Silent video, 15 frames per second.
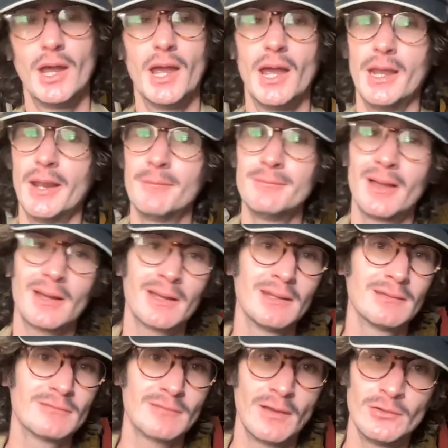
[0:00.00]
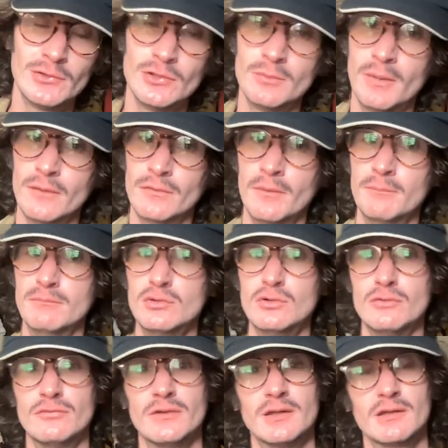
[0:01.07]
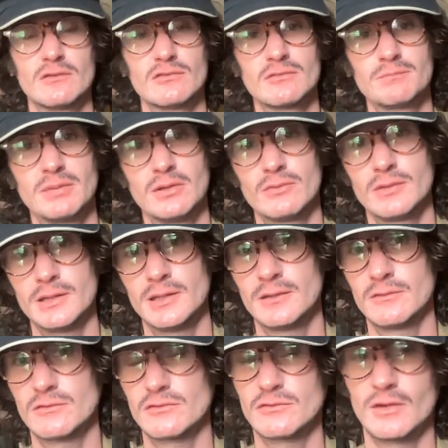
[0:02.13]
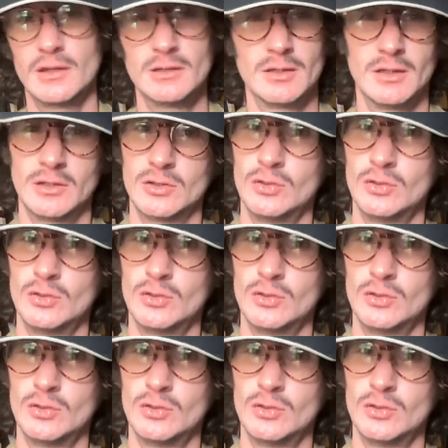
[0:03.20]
And I'm not going to tell you about the move-in experience and like